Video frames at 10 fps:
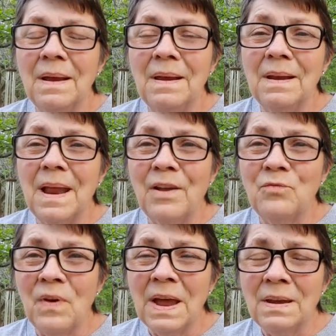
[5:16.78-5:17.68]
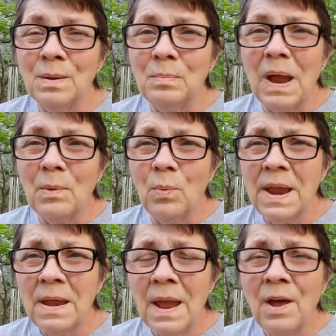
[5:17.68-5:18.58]
And I'd find them
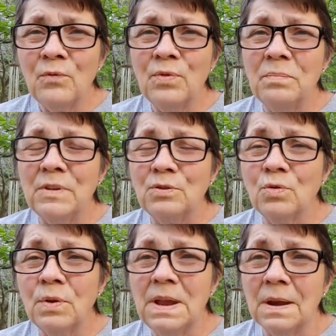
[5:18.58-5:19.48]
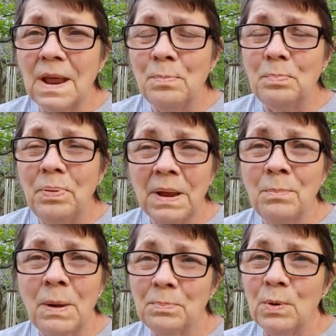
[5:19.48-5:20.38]
way out from the tree and I'd pick
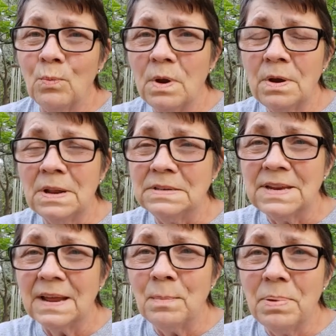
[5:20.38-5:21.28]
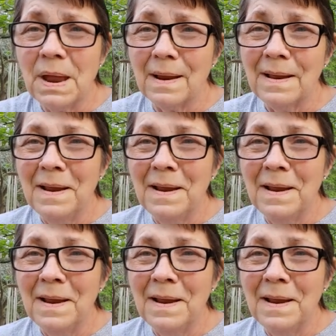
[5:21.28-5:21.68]
them up and run and take them back.